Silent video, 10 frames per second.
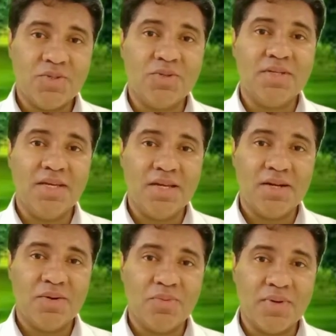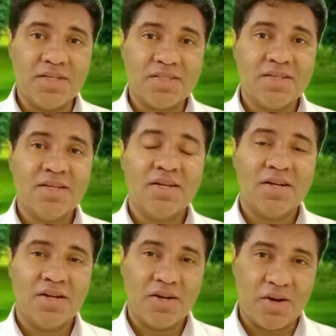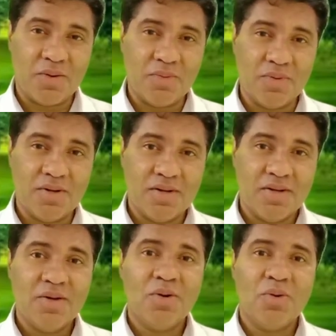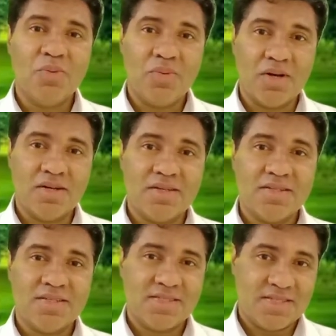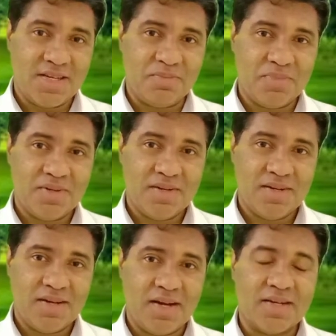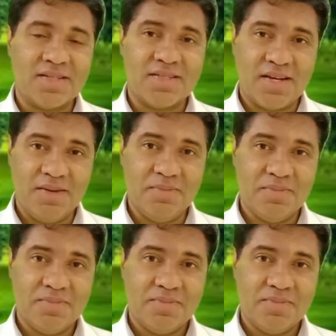to deal with now, one step at a time."